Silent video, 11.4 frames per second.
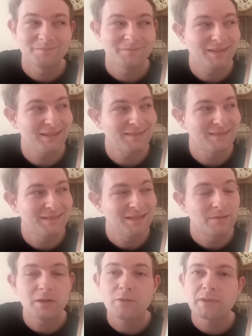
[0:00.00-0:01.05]
Yes.
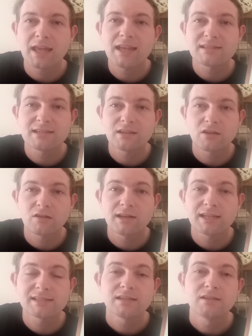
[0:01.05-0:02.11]
But it'll be easier,
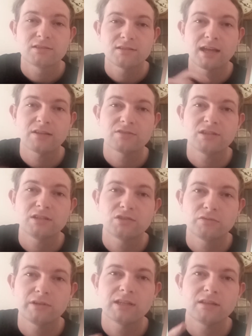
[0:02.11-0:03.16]
guys, to actually
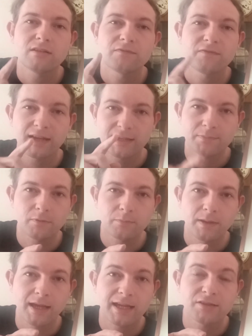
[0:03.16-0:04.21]
join the
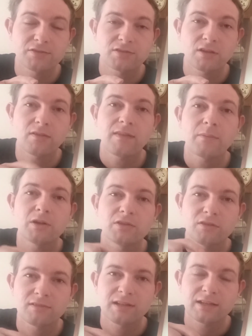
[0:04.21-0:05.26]
Facebook page so that then when I
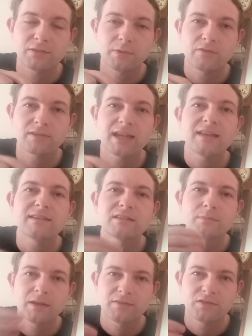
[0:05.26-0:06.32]
do select a winner, it's easy
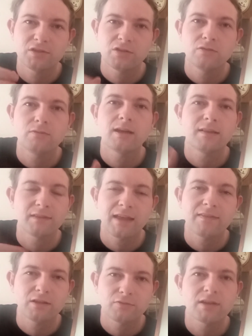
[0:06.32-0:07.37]
to message you and
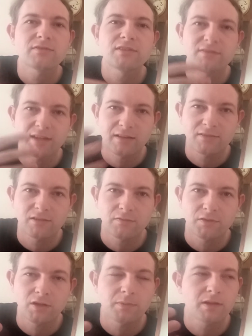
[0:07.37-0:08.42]
get the address to send
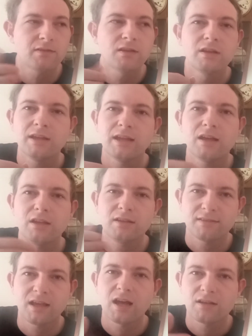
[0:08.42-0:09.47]
stuff to you, because yeah,
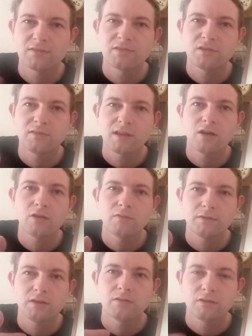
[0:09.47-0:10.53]
it's harder to do that
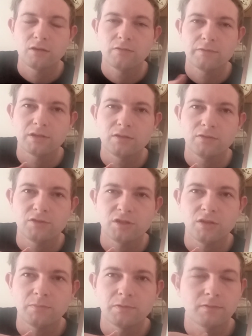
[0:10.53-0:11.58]
over
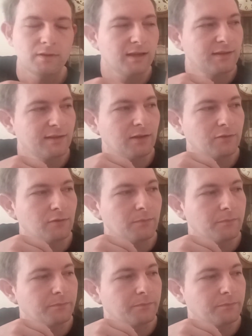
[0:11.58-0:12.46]
YouTube, etc.